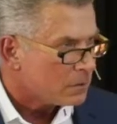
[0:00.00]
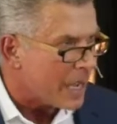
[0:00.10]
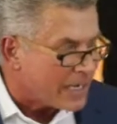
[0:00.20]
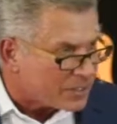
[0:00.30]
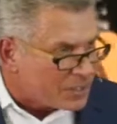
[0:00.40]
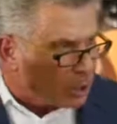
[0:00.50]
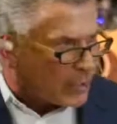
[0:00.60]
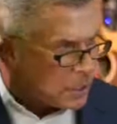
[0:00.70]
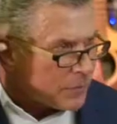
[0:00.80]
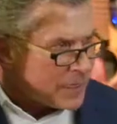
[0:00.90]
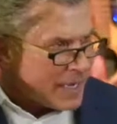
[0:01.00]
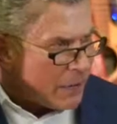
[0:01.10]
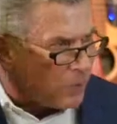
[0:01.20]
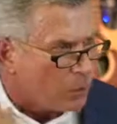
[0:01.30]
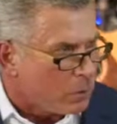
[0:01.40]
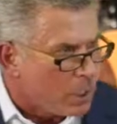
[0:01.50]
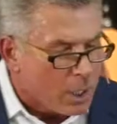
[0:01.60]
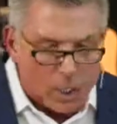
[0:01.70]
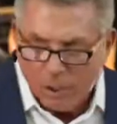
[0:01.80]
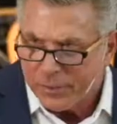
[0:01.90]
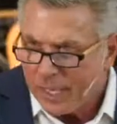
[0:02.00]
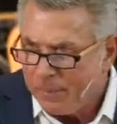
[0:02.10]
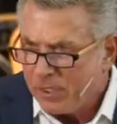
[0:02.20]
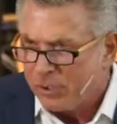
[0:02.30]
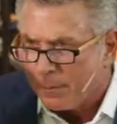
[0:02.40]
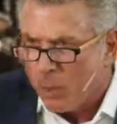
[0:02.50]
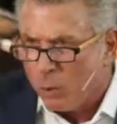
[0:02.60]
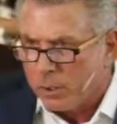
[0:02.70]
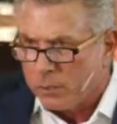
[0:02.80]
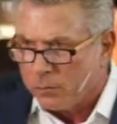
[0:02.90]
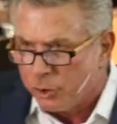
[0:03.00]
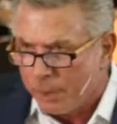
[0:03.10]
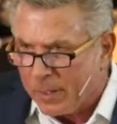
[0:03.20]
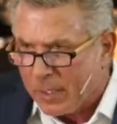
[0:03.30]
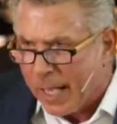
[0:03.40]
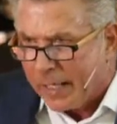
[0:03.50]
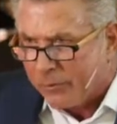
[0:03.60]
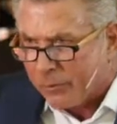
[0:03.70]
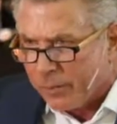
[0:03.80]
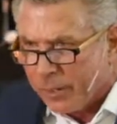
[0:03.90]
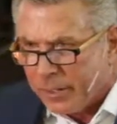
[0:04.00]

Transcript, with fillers: I can still hear the devil. Oh, Debbie Simolin, she'll be nicer than